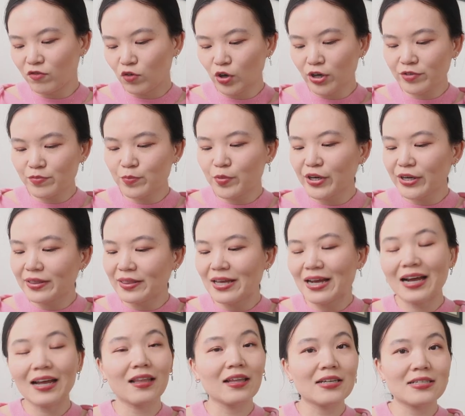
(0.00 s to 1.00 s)
fourth book
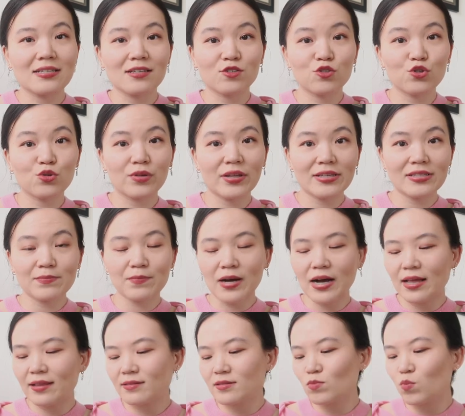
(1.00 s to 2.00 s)
that I listened to this
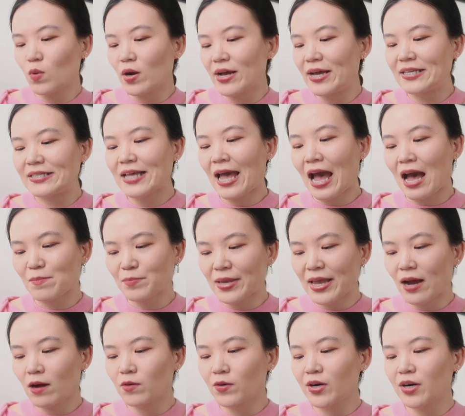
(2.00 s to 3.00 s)
month was Happy
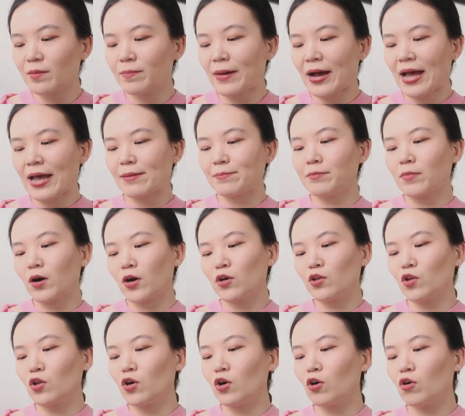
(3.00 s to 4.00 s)
Hour by
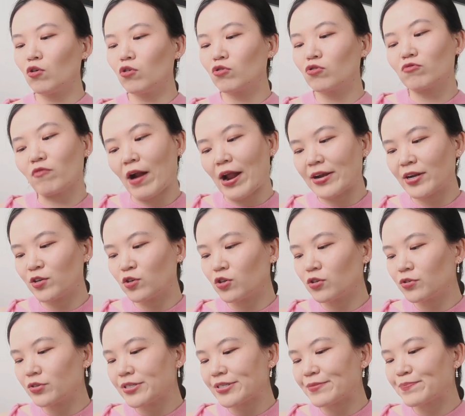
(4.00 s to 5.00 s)
Marlo
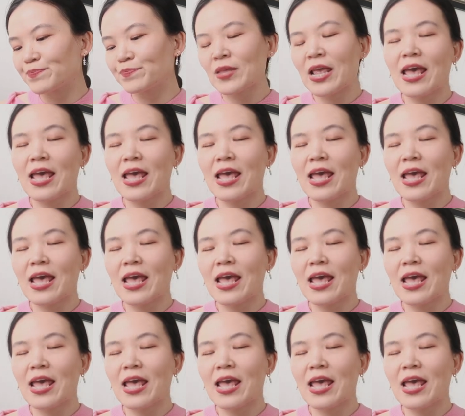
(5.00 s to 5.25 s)
Granados.